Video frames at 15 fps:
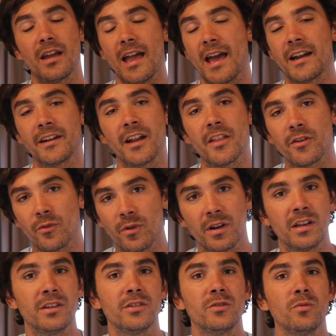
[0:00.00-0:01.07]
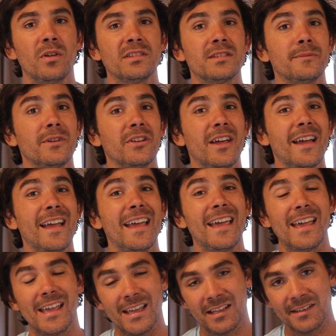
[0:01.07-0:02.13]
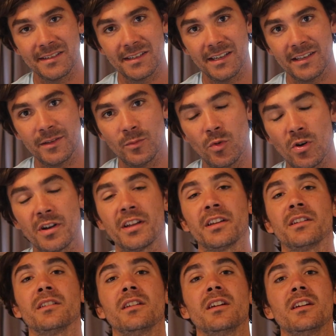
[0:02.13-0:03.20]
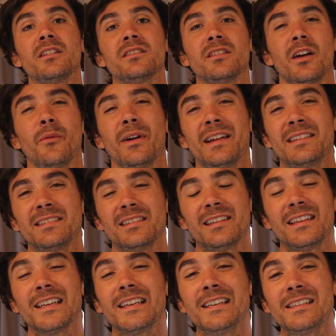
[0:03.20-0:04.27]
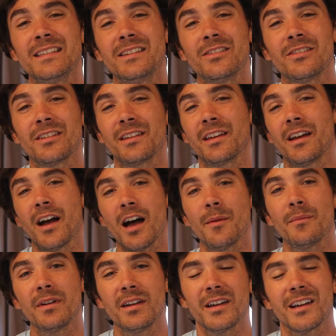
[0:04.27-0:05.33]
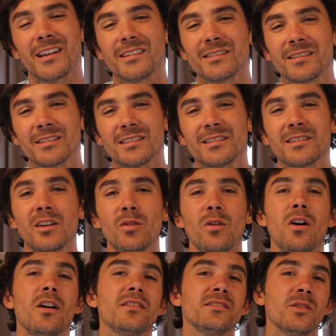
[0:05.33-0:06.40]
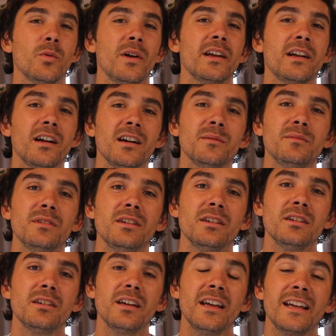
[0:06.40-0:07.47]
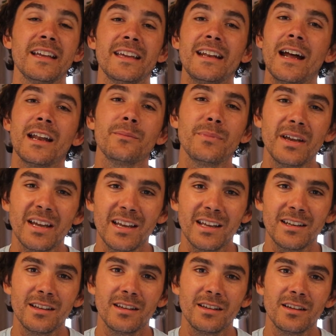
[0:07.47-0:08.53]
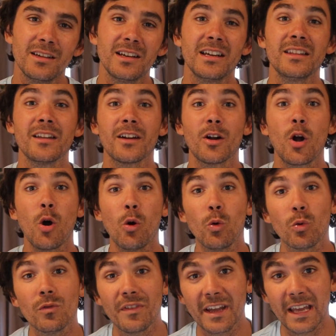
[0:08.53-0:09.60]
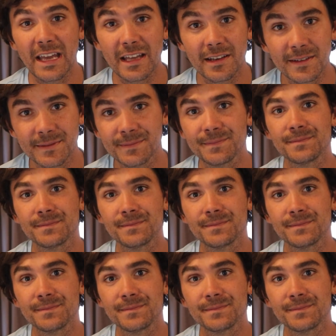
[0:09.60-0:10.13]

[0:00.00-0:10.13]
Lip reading: add another one and do once in the night and in the morning, so that way it's easier to get up, because it's so hard to wake up and get out of bed in the cold van.